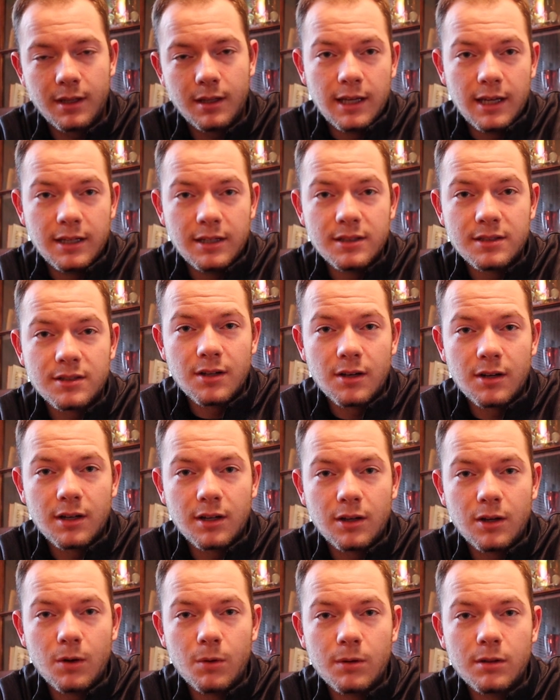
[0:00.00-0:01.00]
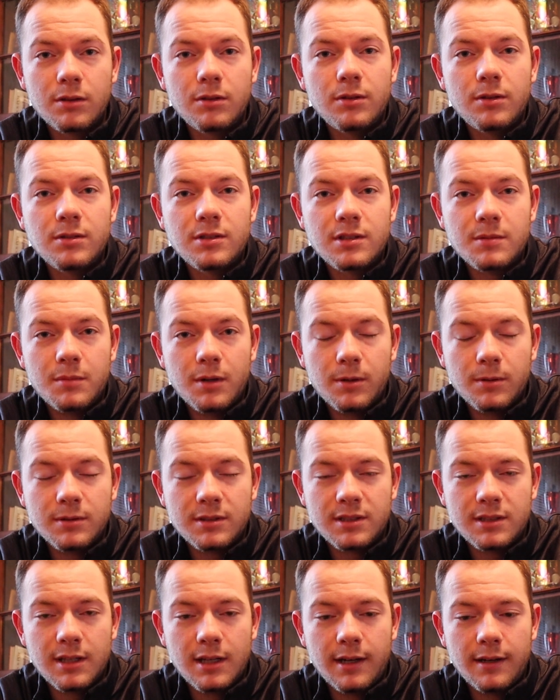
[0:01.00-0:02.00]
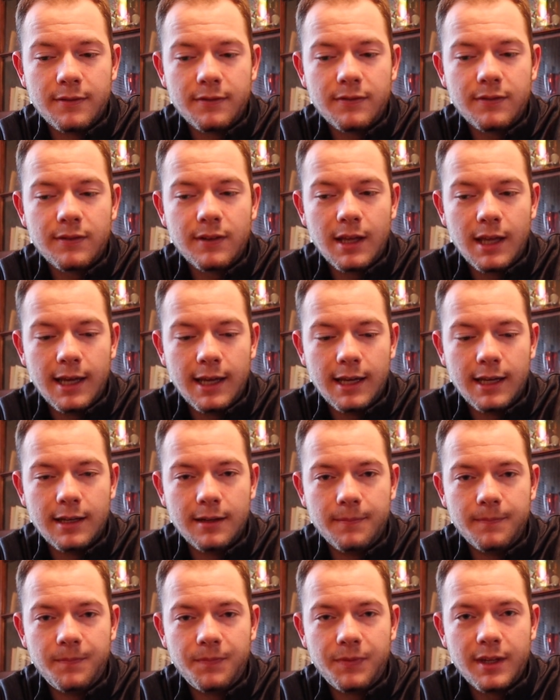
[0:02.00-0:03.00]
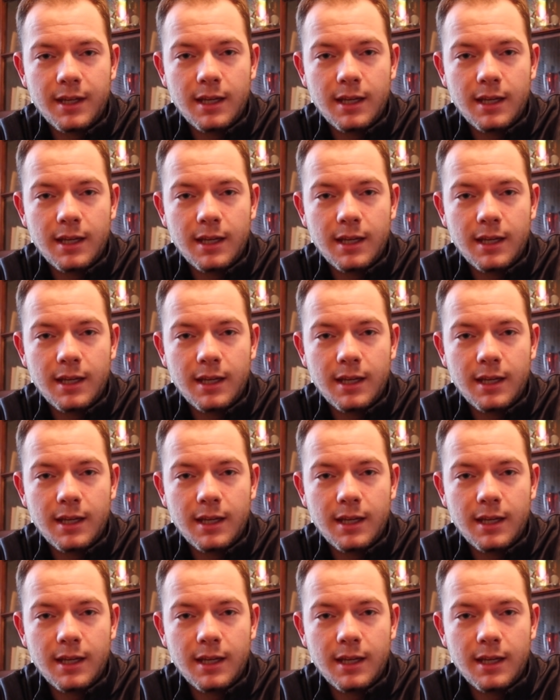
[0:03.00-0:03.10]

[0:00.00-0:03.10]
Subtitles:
He started going through some old stuff, and